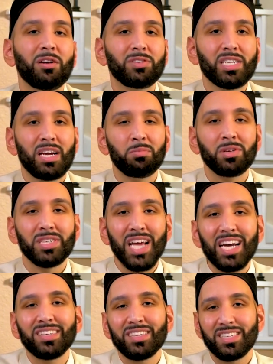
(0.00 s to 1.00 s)
wa ta'ala
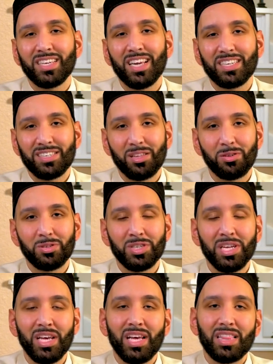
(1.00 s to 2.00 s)
protect us against
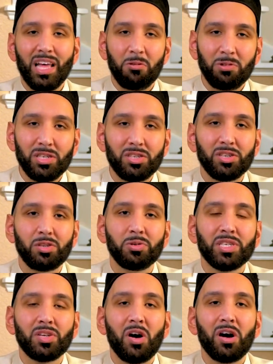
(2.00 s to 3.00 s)
those that wish to do
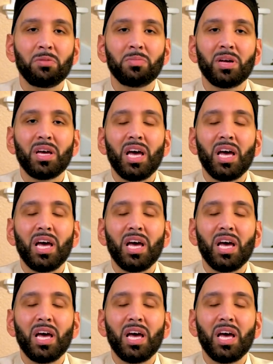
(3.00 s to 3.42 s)
us harm